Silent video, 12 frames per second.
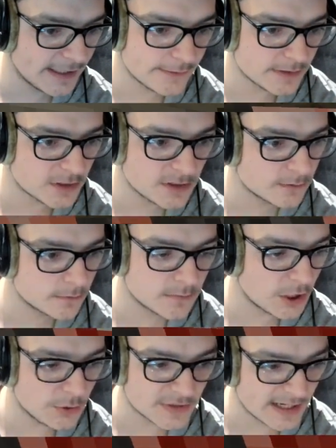in
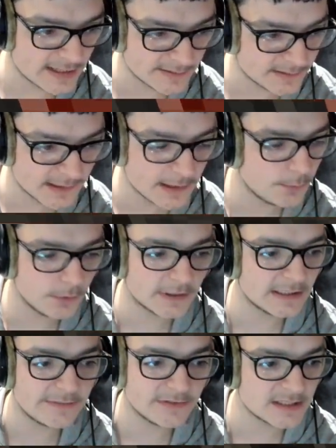2 seconds. It
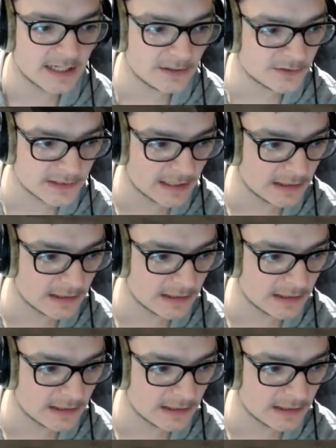wouldn't even take us that